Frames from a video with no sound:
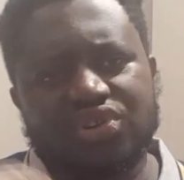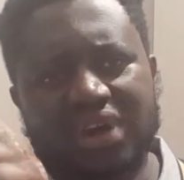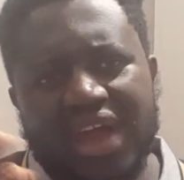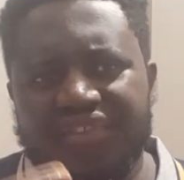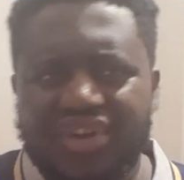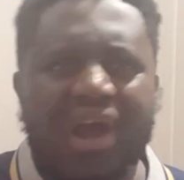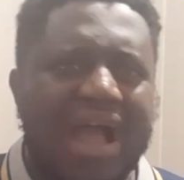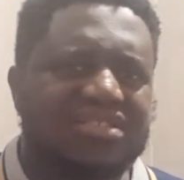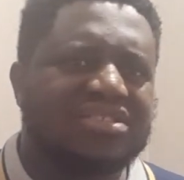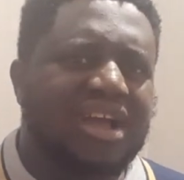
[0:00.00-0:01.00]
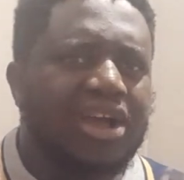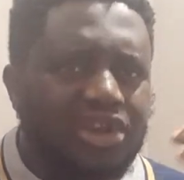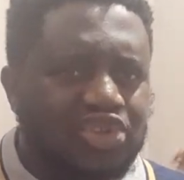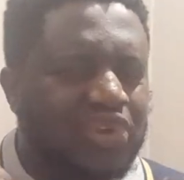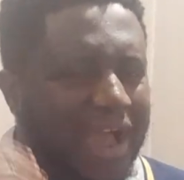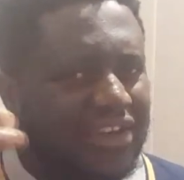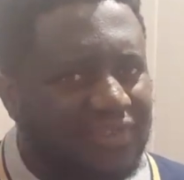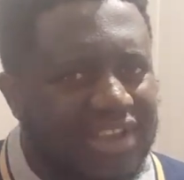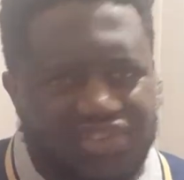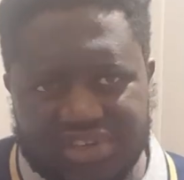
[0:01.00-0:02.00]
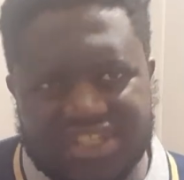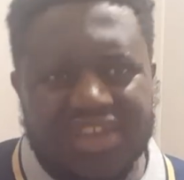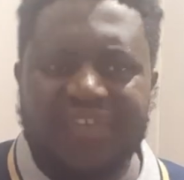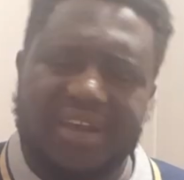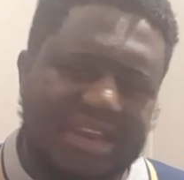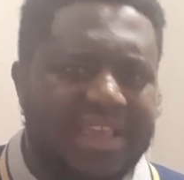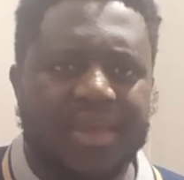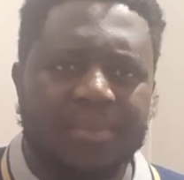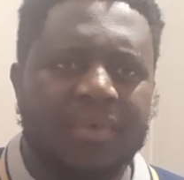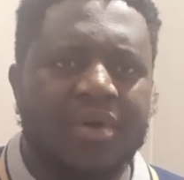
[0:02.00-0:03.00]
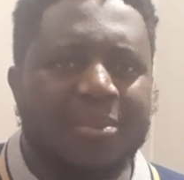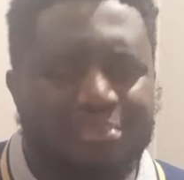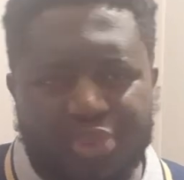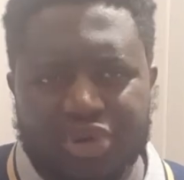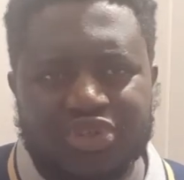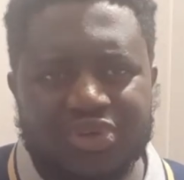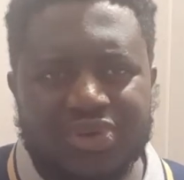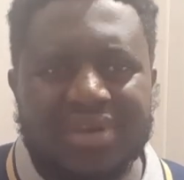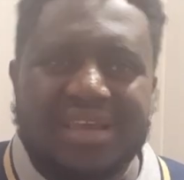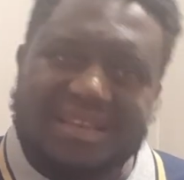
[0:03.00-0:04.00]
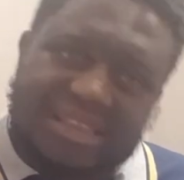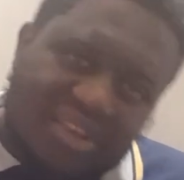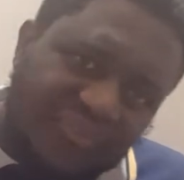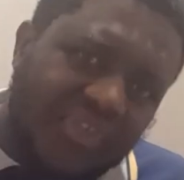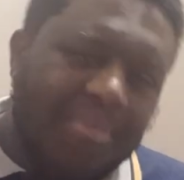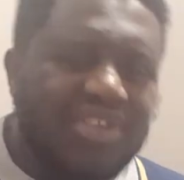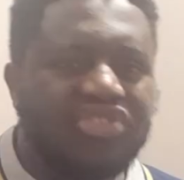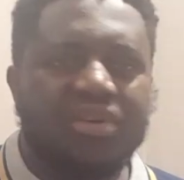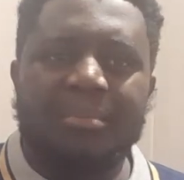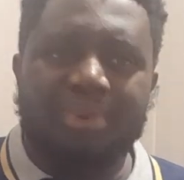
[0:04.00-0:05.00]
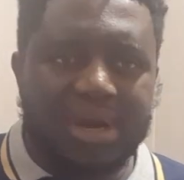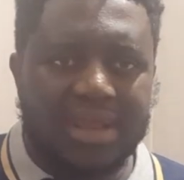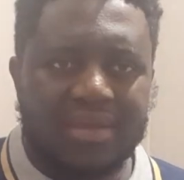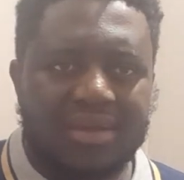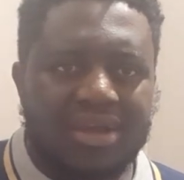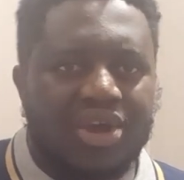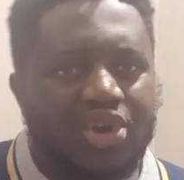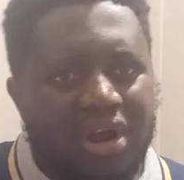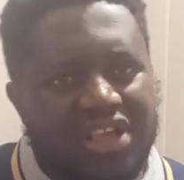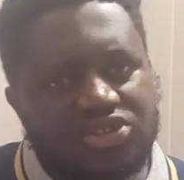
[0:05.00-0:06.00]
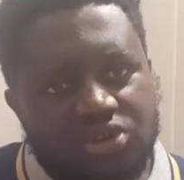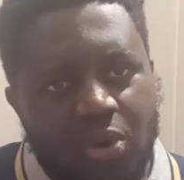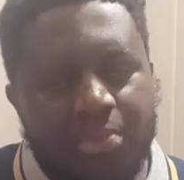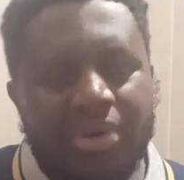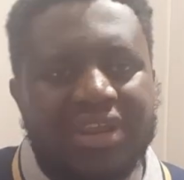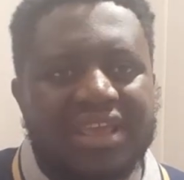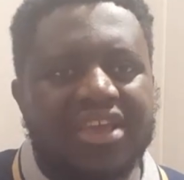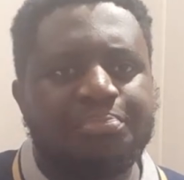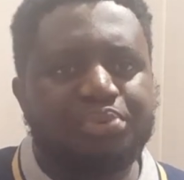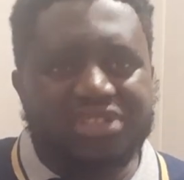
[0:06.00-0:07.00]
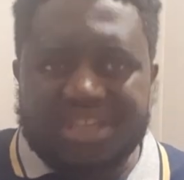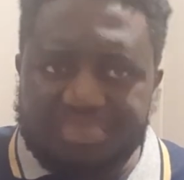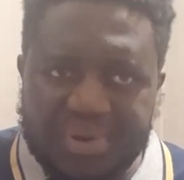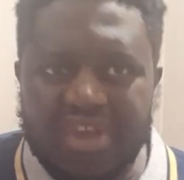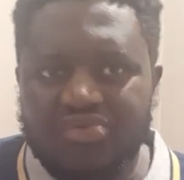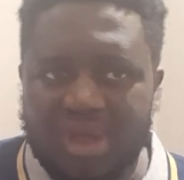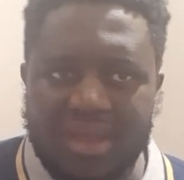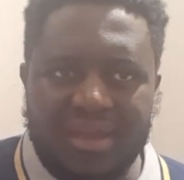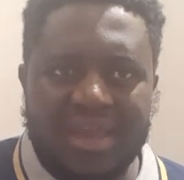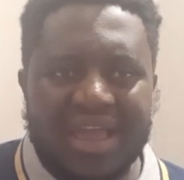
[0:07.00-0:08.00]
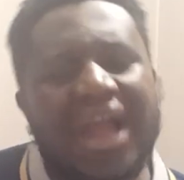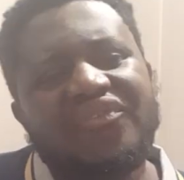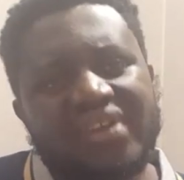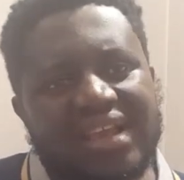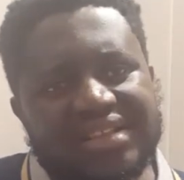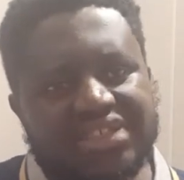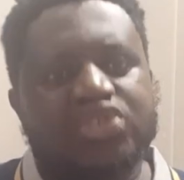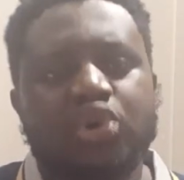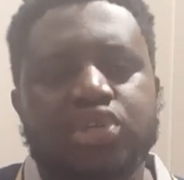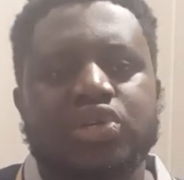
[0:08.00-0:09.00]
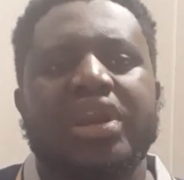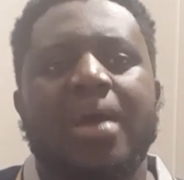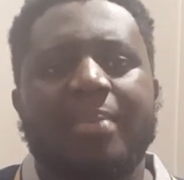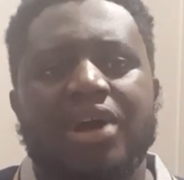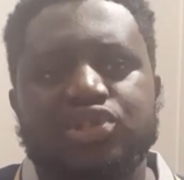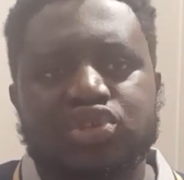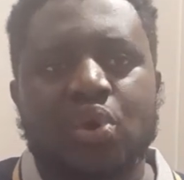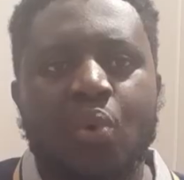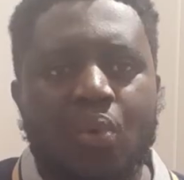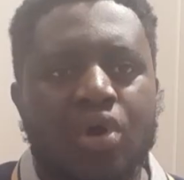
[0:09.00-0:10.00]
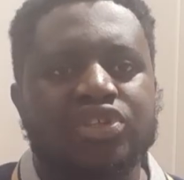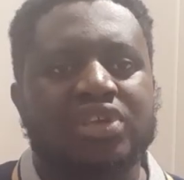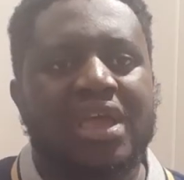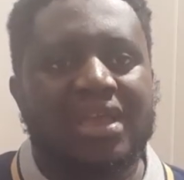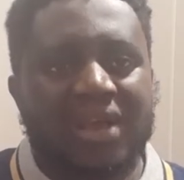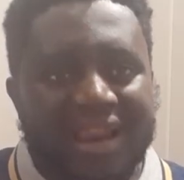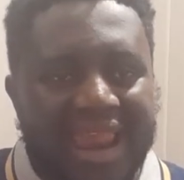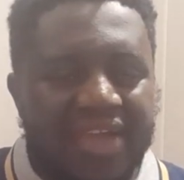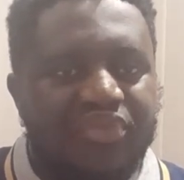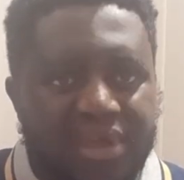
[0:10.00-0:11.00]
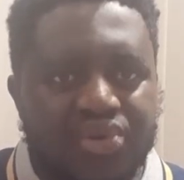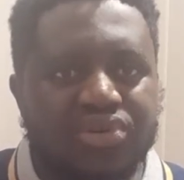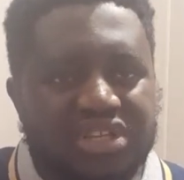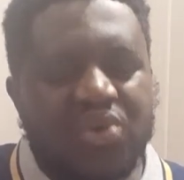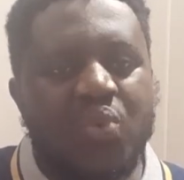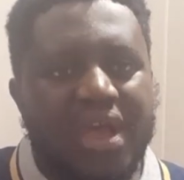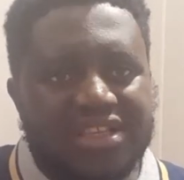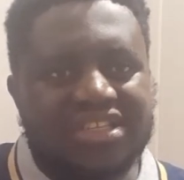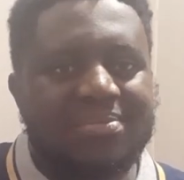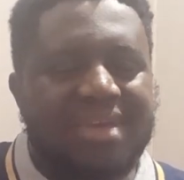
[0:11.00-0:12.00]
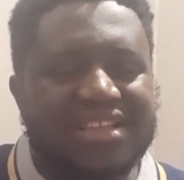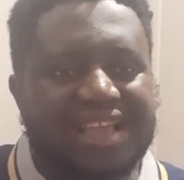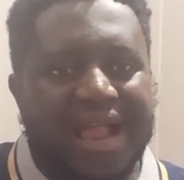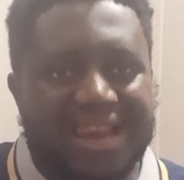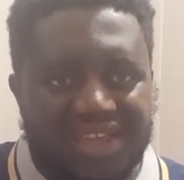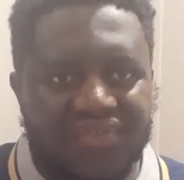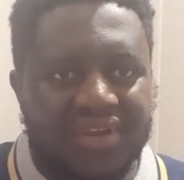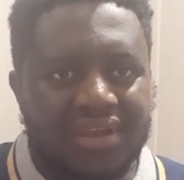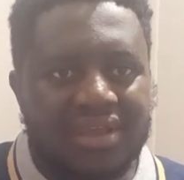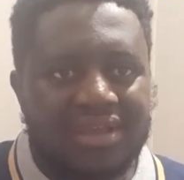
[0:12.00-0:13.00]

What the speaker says: you have in your arsenal to advance yourself in the game. But defaming somebody, calling somebody a pussypreneur, having a discussion about someone's livelihood, the way she makes her living,